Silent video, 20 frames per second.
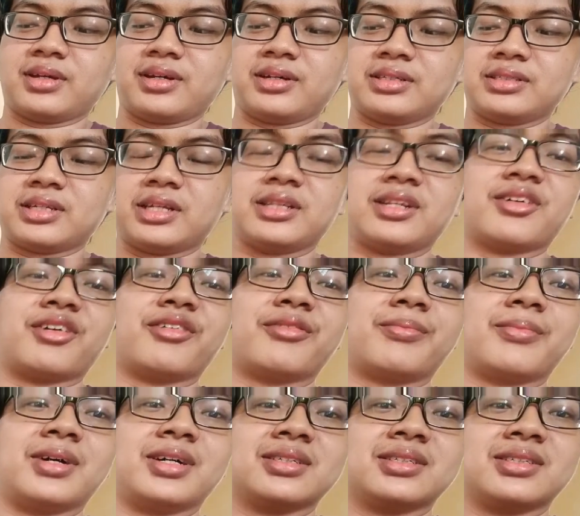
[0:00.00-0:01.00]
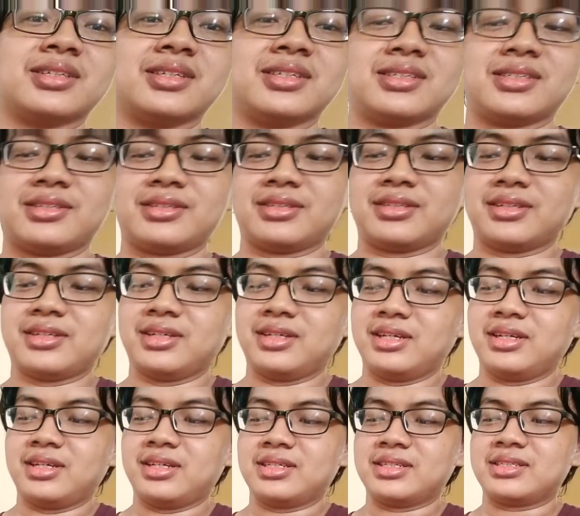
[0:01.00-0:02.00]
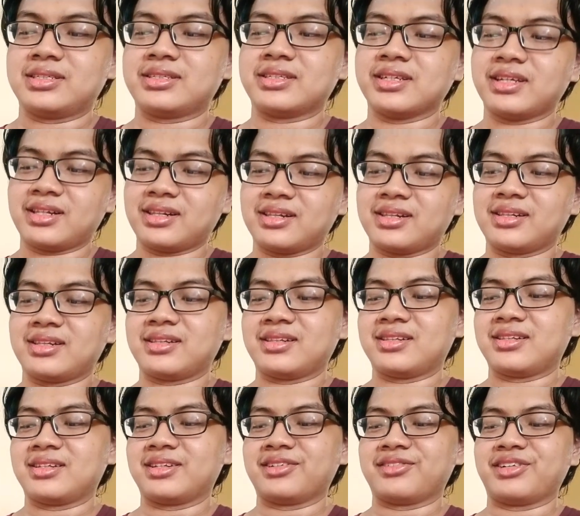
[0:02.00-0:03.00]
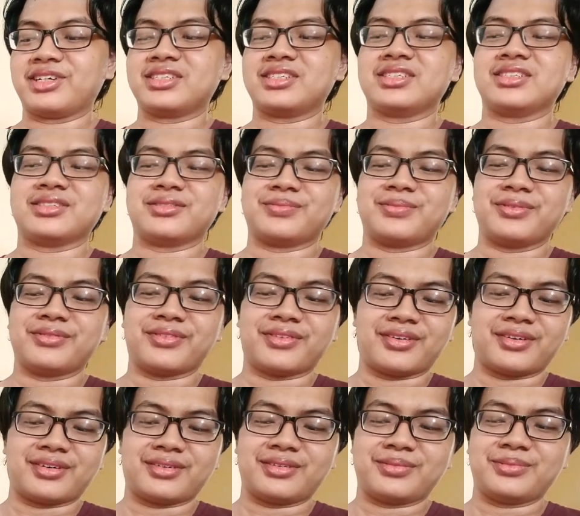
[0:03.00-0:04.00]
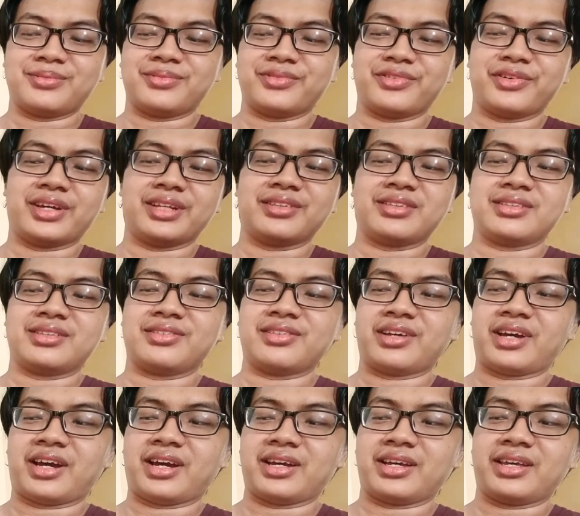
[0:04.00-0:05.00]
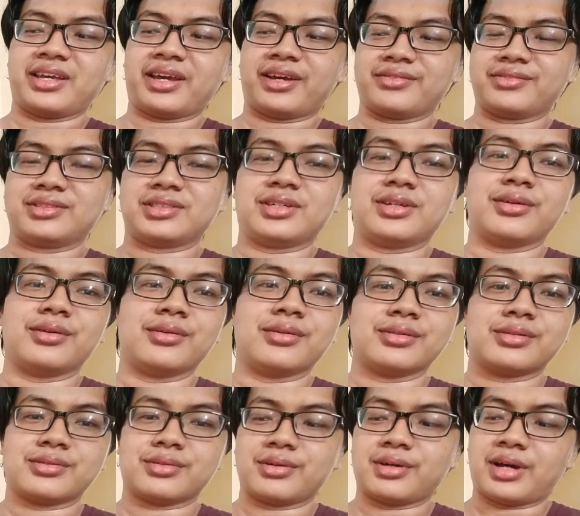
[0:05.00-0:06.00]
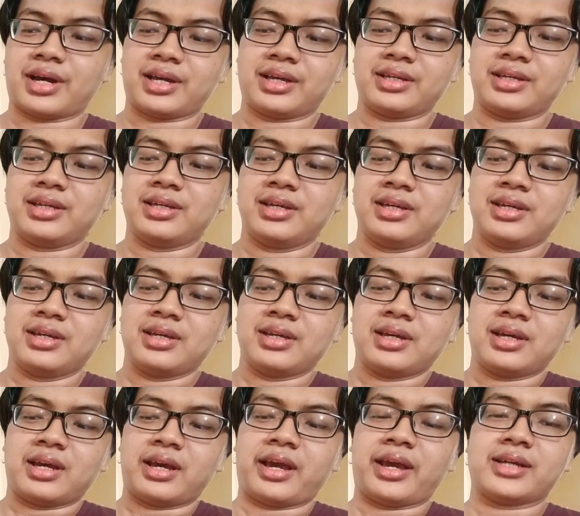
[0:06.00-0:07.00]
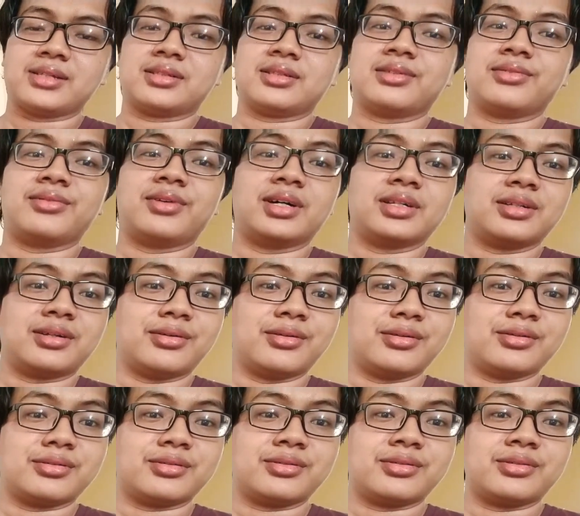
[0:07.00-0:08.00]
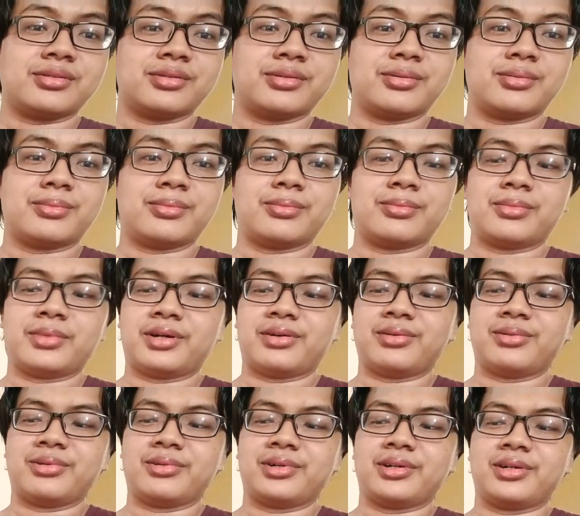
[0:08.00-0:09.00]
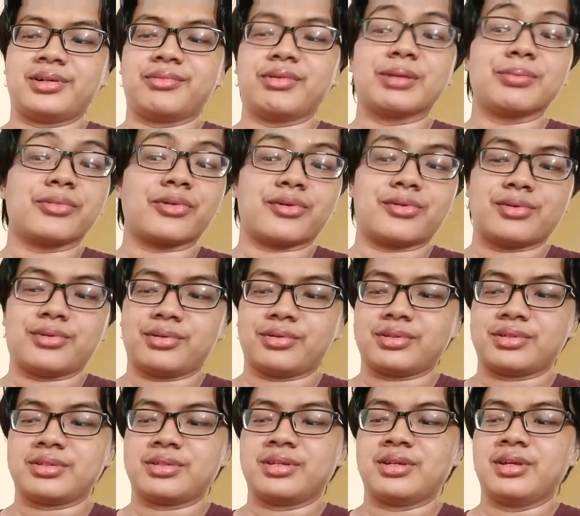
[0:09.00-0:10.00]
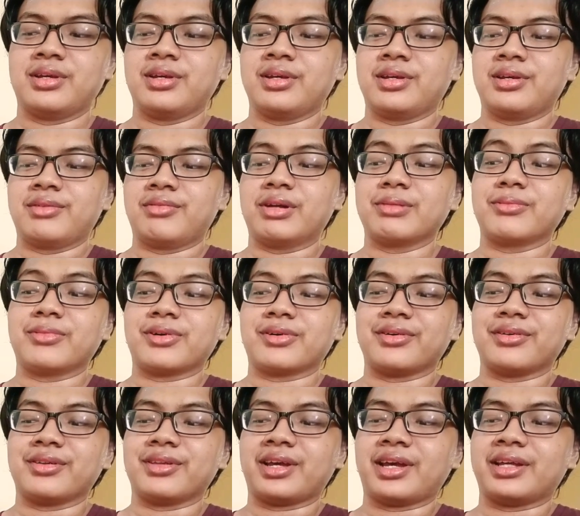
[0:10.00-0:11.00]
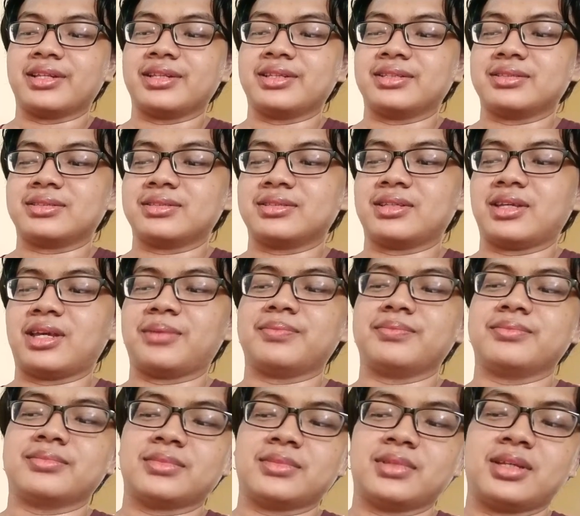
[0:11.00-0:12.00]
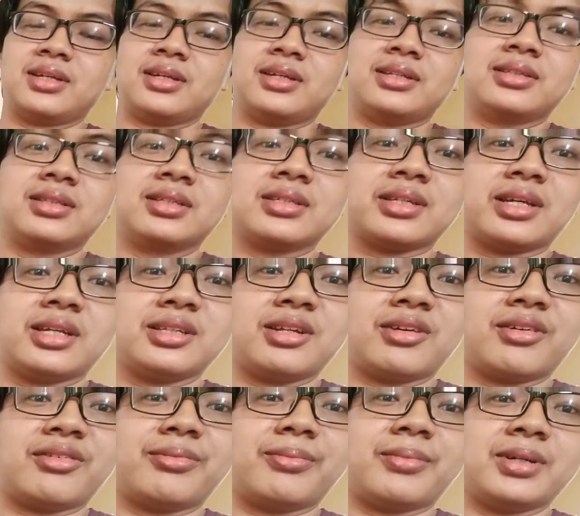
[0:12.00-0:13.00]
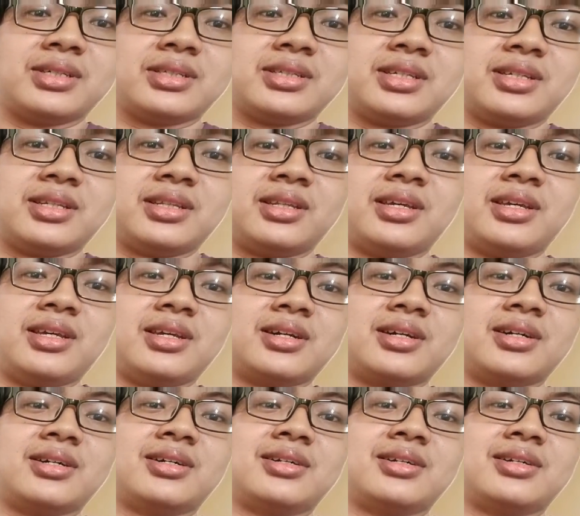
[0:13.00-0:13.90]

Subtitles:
center of mass is still questioned before when I have 3 holes, so I add one more hole, and yep, the center of mass in here.